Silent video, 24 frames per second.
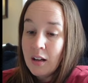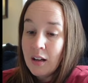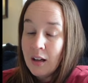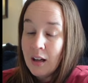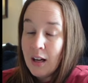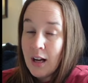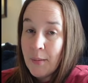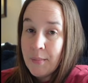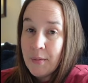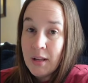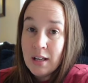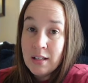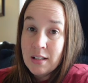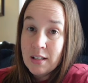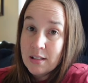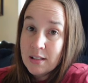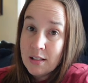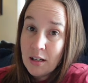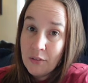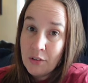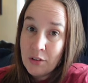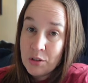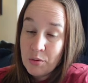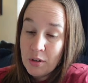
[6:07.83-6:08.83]
And it did
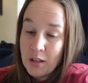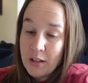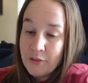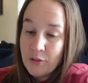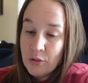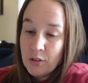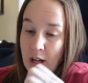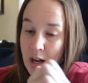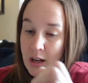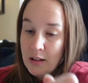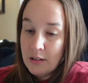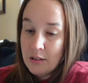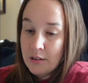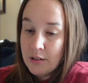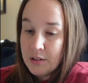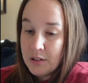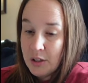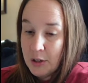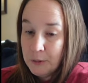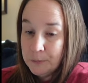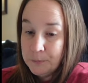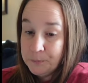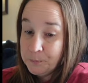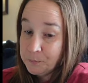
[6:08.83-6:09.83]
sell for $24,
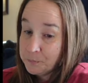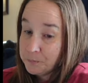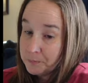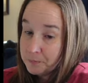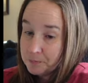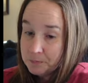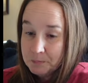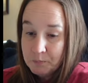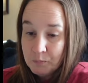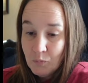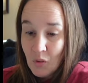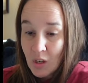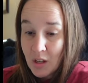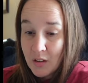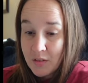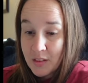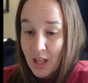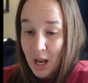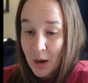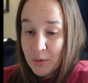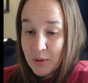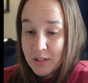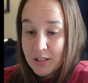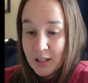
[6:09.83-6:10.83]
so
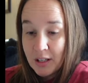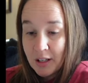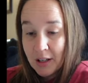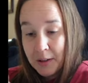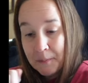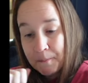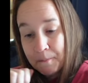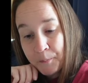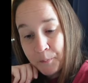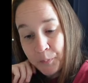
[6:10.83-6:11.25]
that was good.